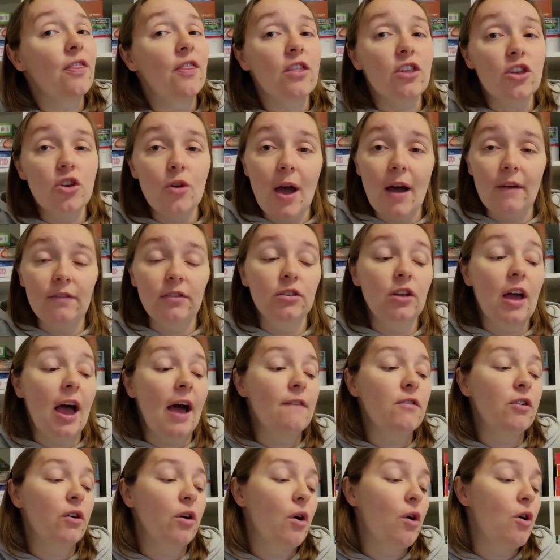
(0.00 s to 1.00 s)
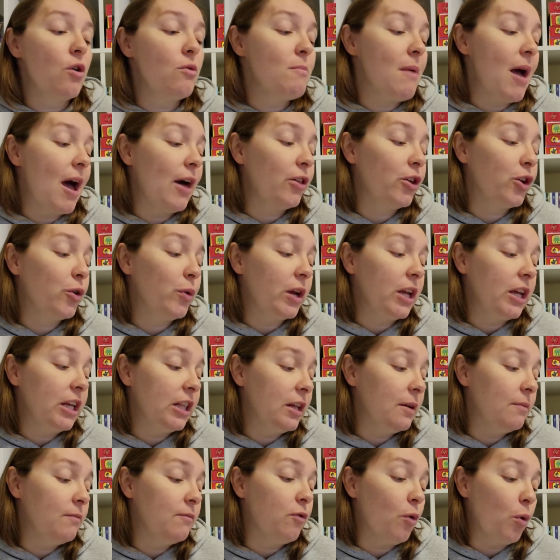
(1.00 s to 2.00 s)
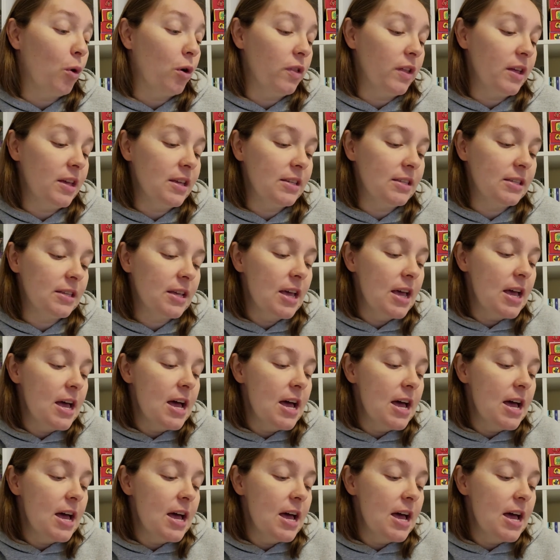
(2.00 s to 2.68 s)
You have to have your own math curriculum for this.